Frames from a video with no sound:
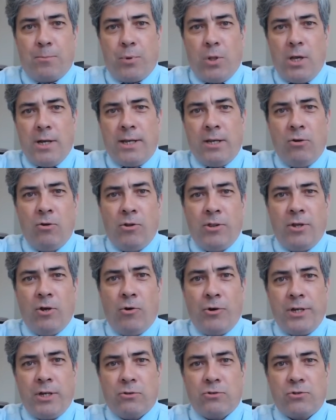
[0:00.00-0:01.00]
you plug in all
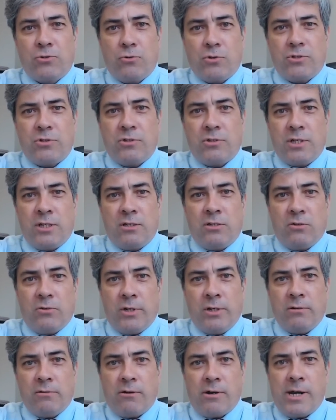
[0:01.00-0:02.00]
the audio sources
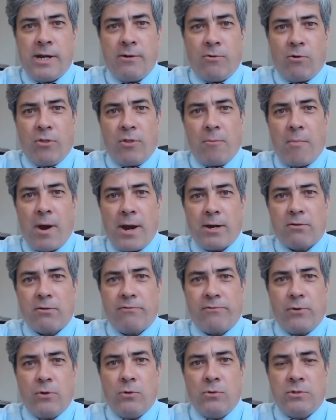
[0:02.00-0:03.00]
into it, right? All the
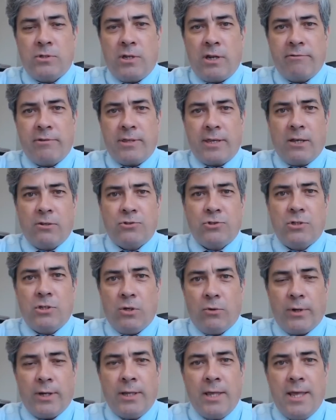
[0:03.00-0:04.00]
microphones and everything
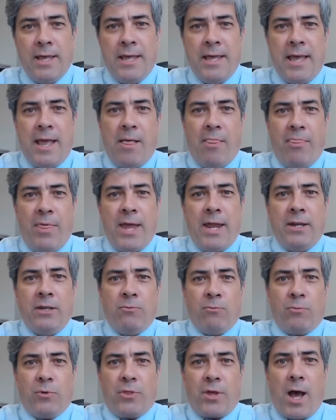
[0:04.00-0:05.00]
else you're doing. And
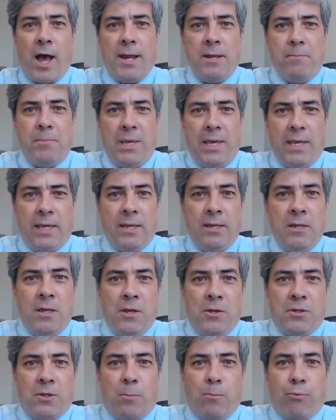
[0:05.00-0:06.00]
then with I
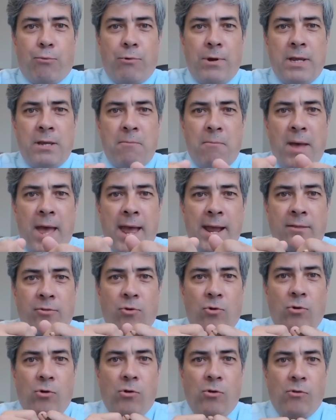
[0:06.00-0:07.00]
P, you bring
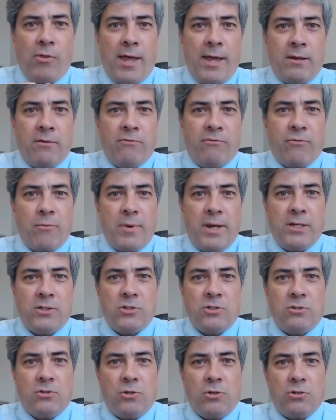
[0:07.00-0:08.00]
back all that
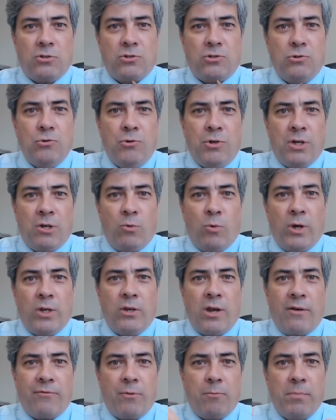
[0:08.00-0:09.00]
information to your studio
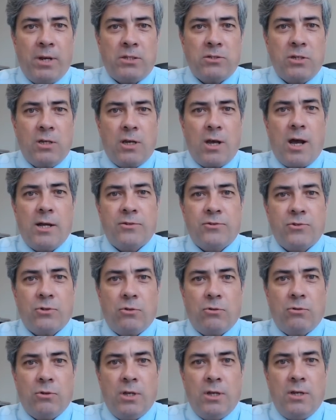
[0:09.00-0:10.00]
where you have the mixing
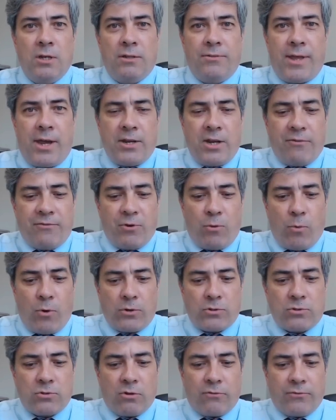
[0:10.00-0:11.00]
console. Now you have your
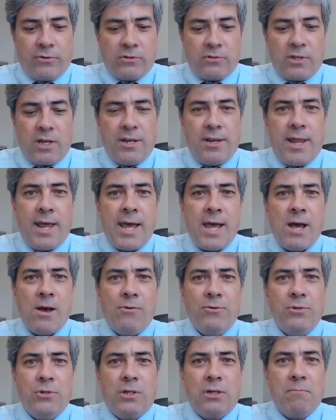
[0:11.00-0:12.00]
work surface. And
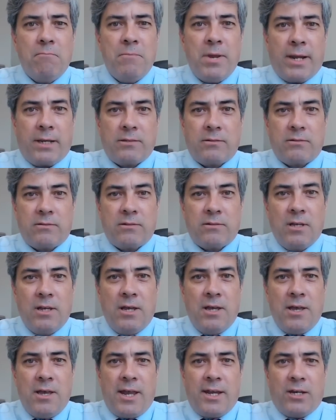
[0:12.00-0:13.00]
now you can mix
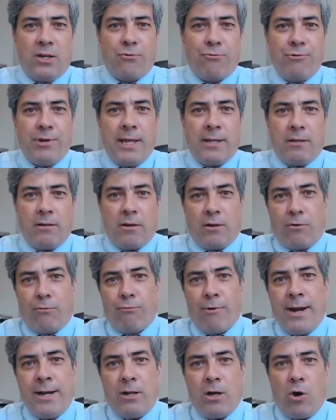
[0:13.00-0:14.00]
and create
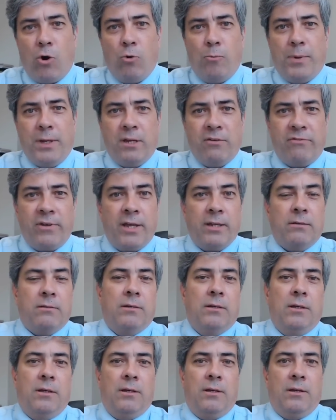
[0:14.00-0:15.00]
a great O B
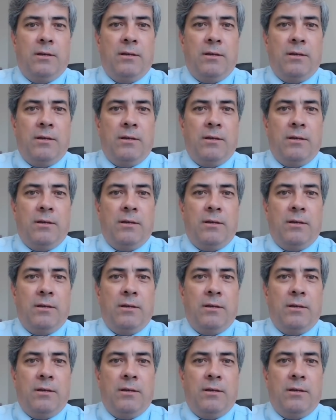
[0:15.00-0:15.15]
event.